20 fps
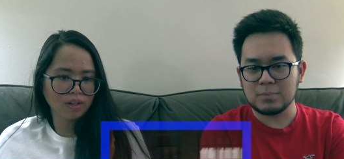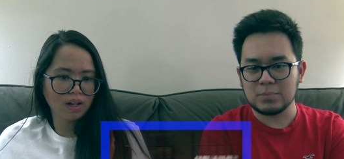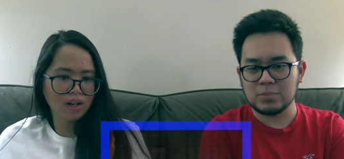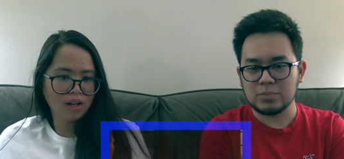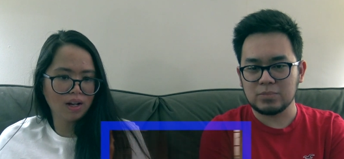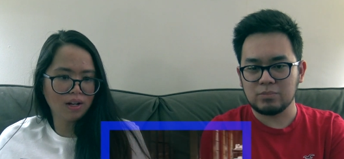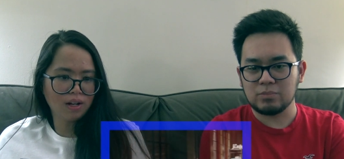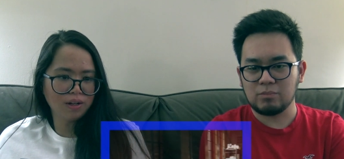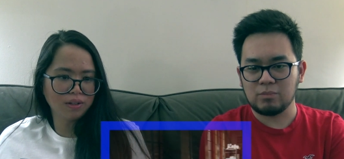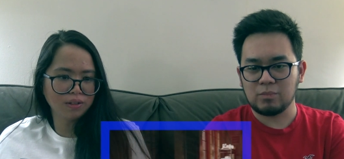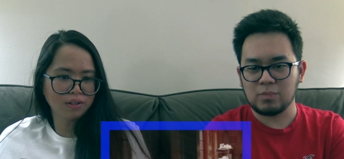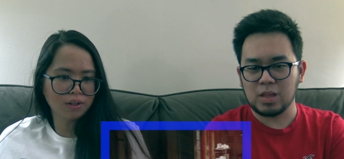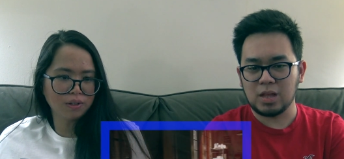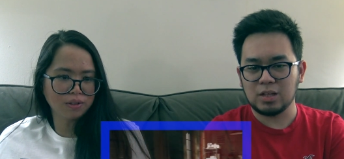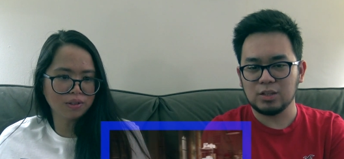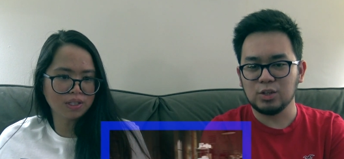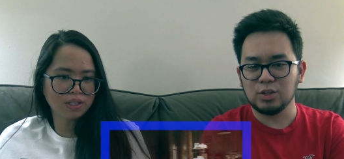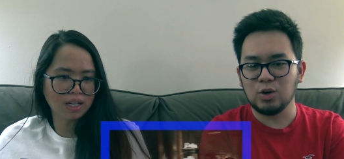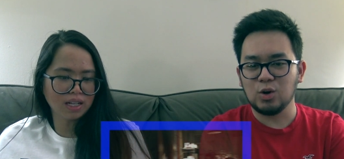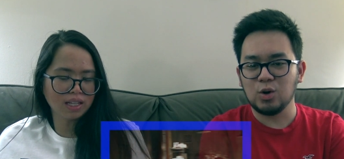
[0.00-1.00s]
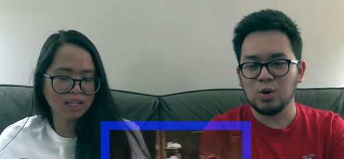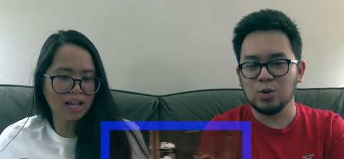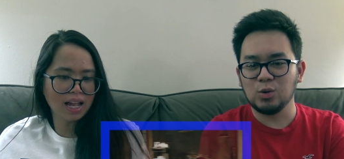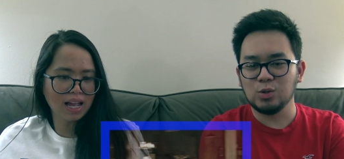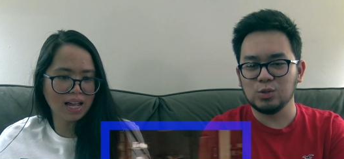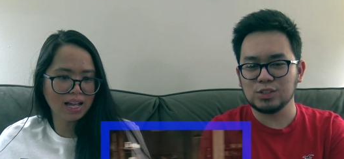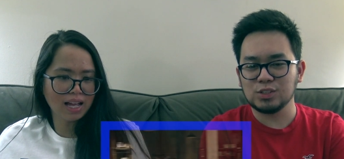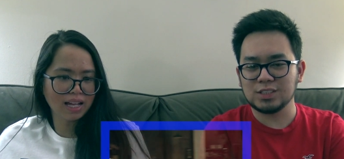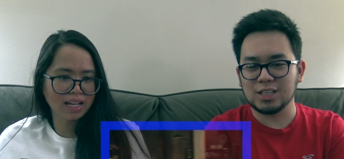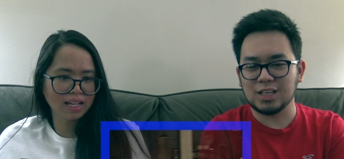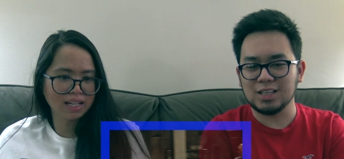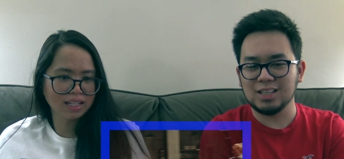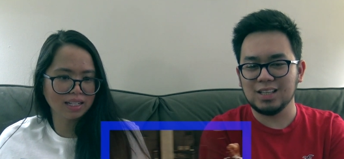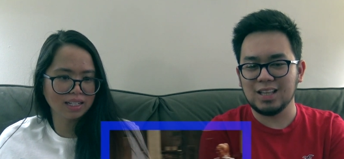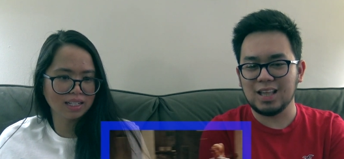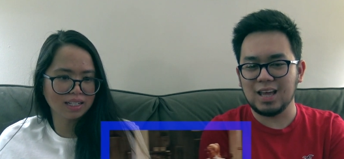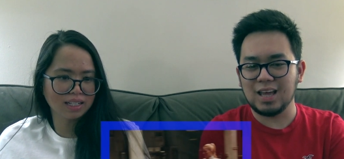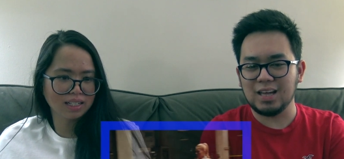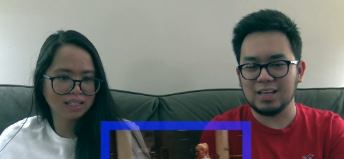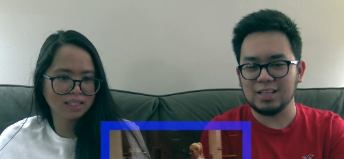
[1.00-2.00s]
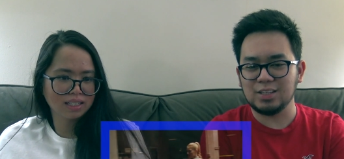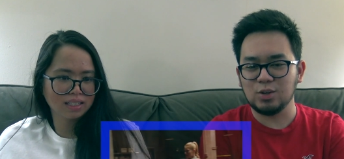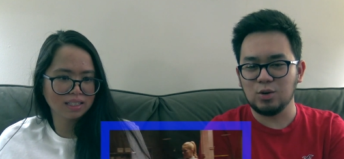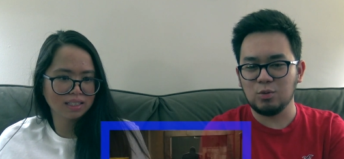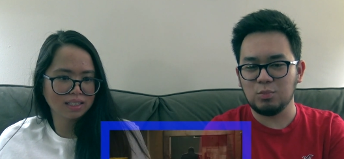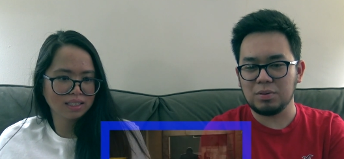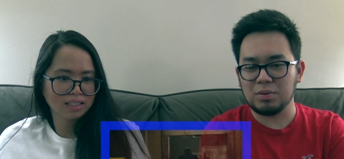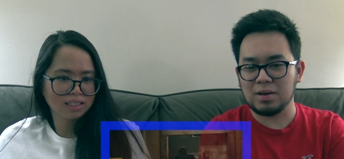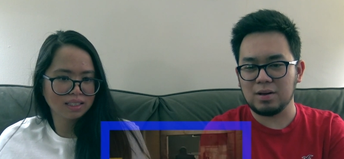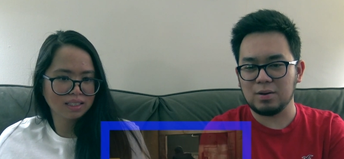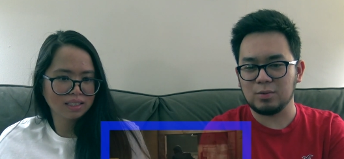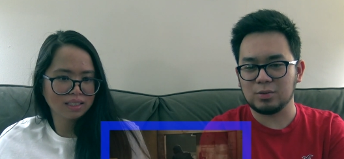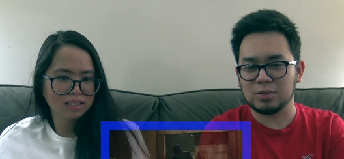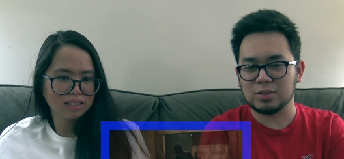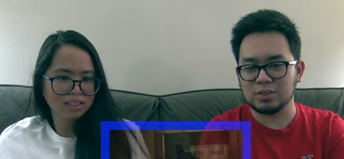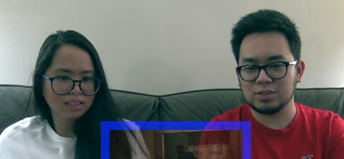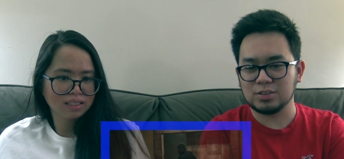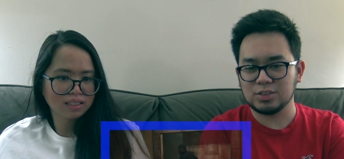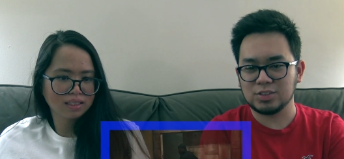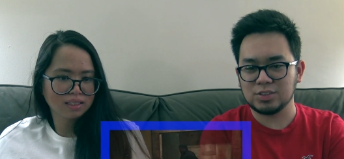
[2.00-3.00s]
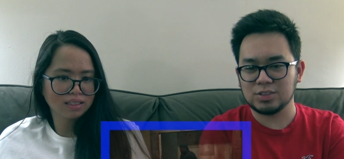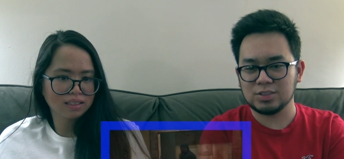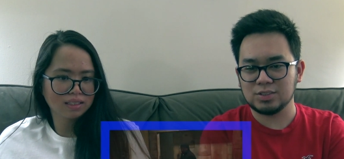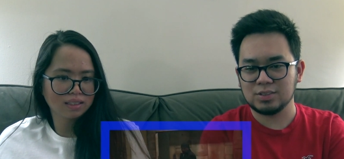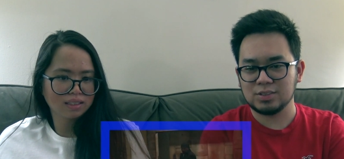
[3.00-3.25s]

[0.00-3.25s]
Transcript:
Speaker 1: Oh, no sunlight. No sunlight, no powers.